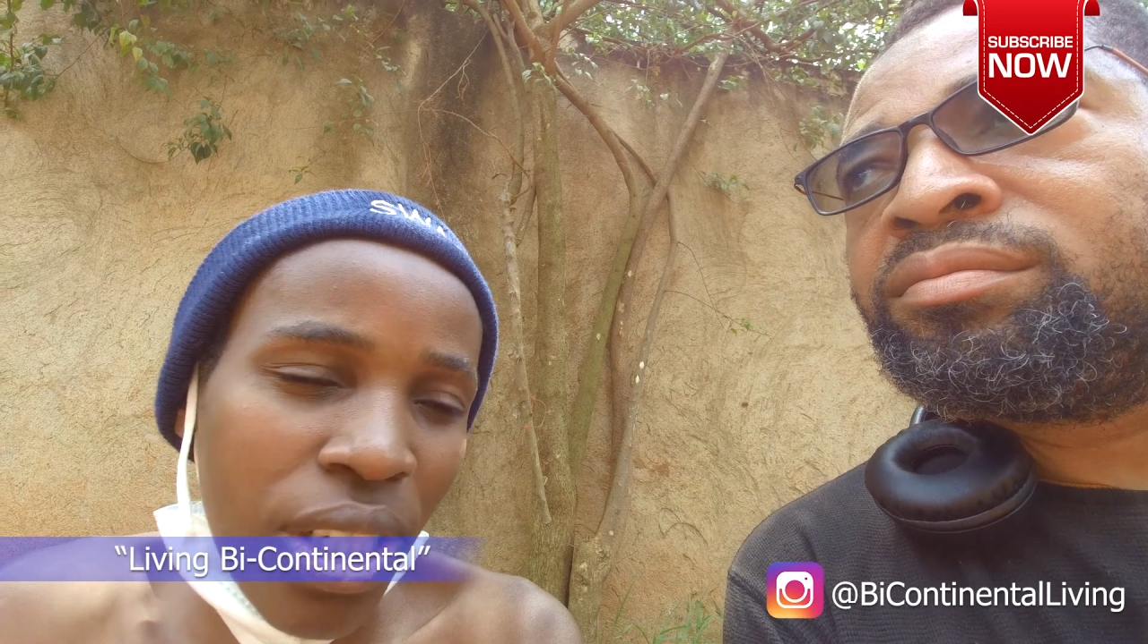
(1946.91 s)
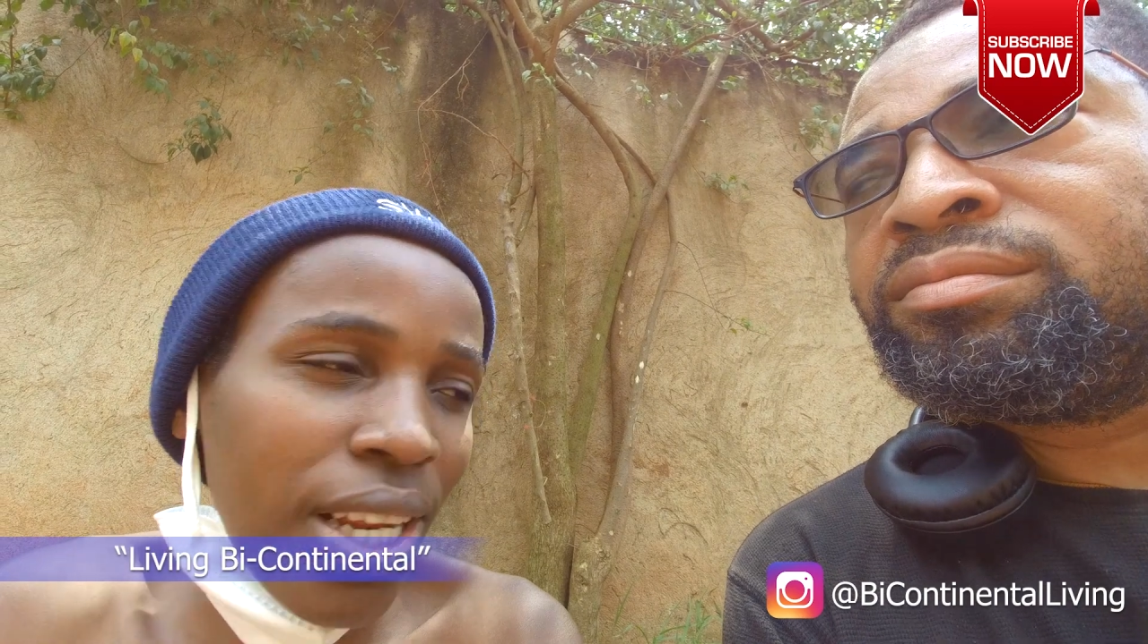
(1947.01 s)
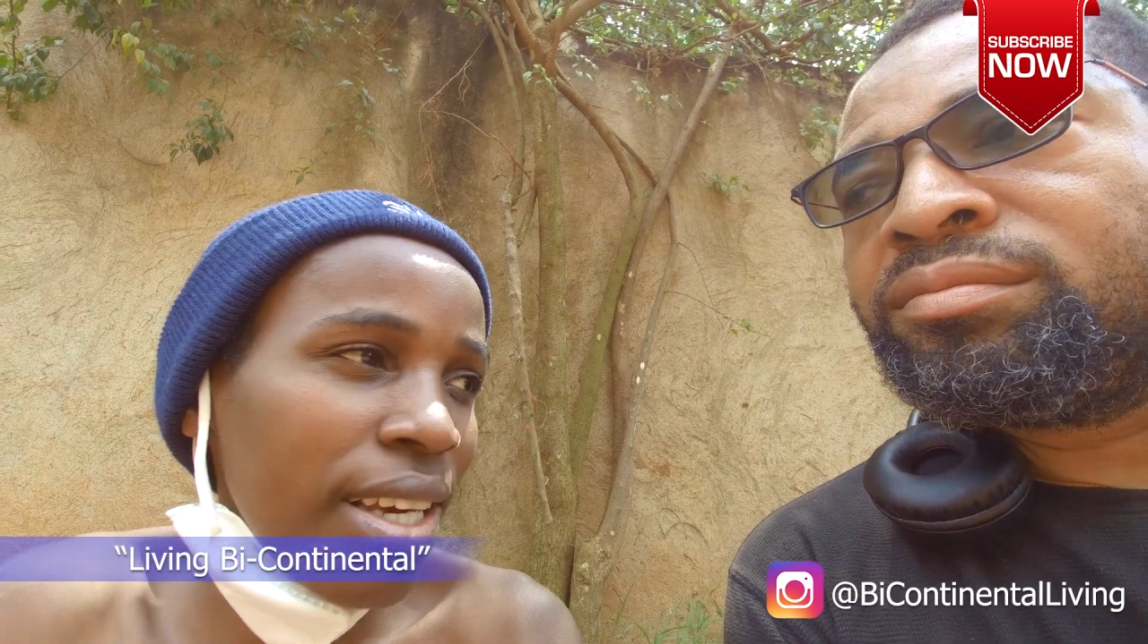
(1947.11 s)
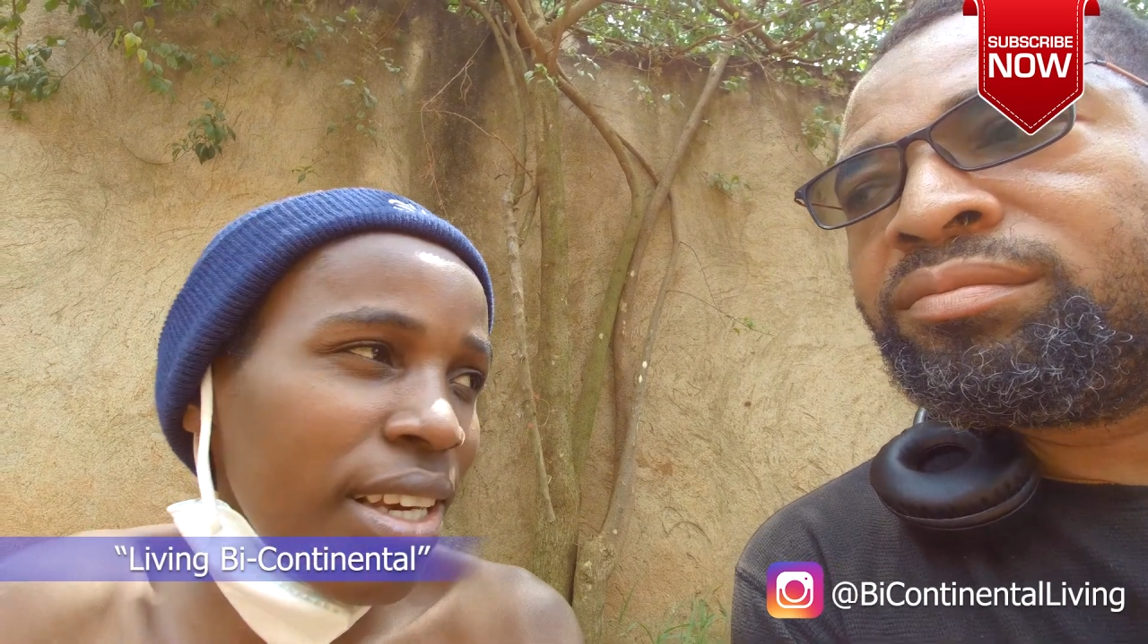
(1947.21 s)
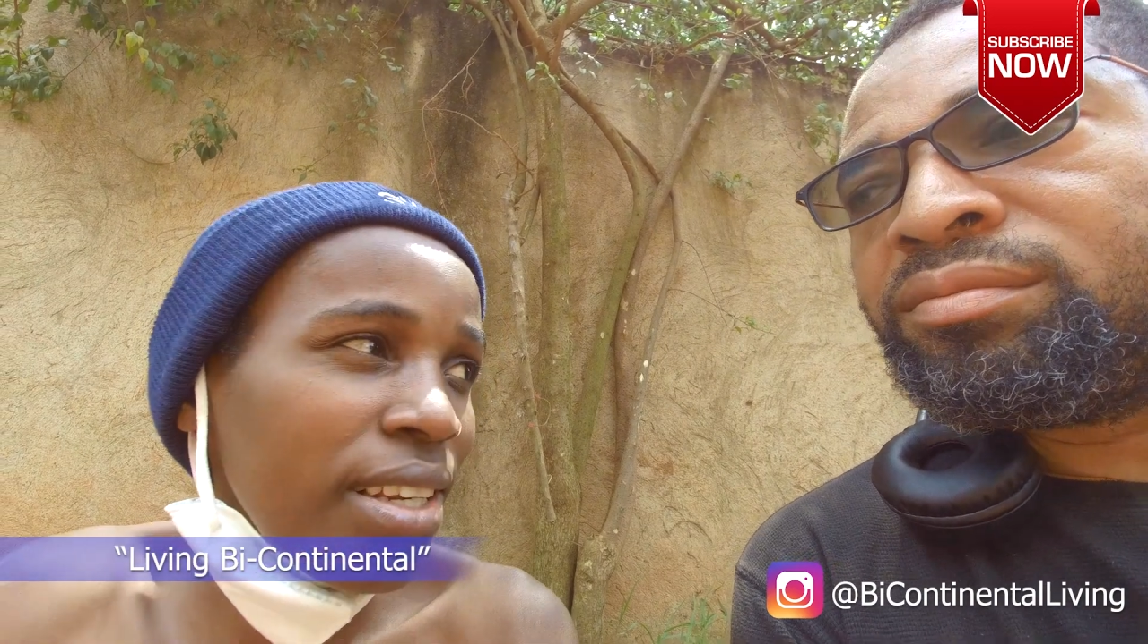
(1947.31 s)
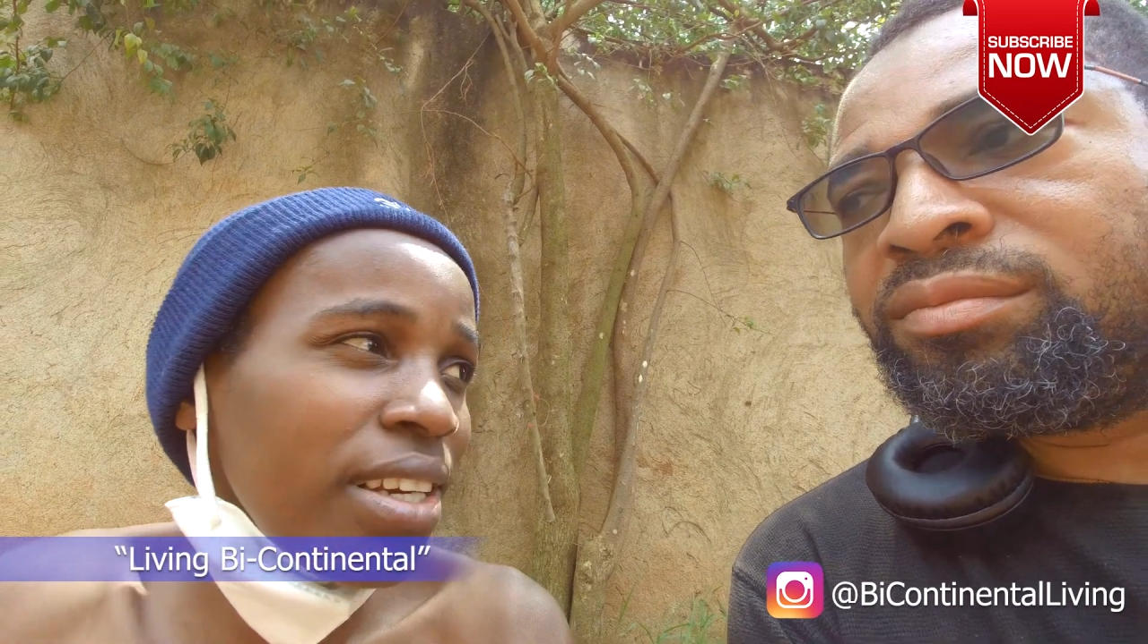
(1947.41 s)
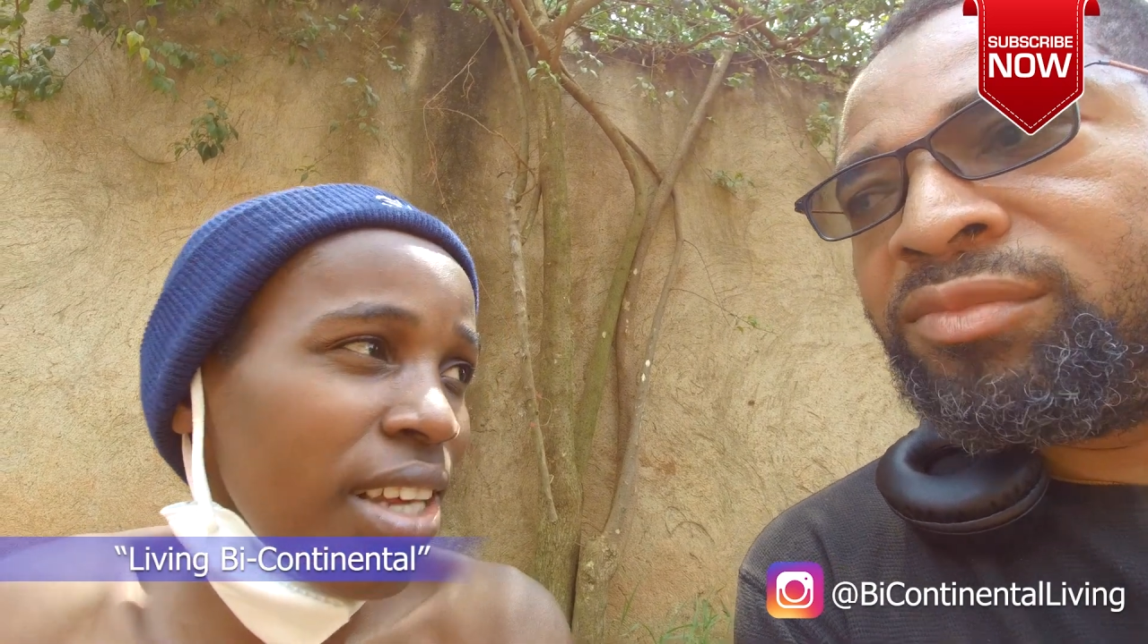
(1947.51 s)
like he need